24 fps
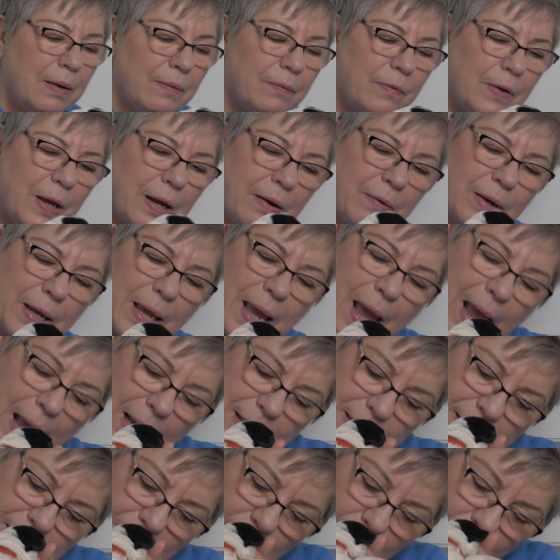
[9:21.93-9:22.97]
Very
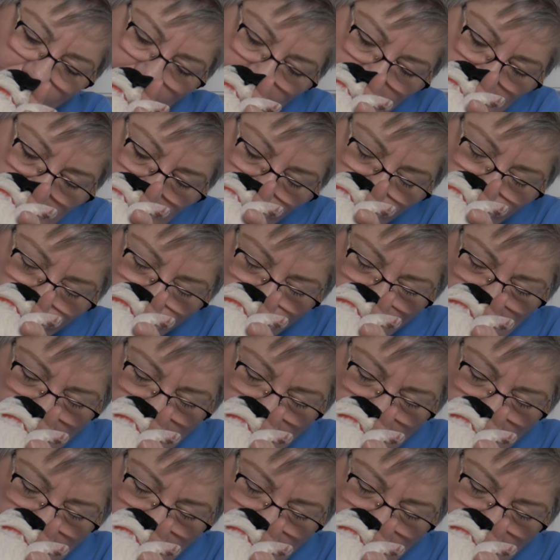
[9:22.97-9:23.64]
handsome with his two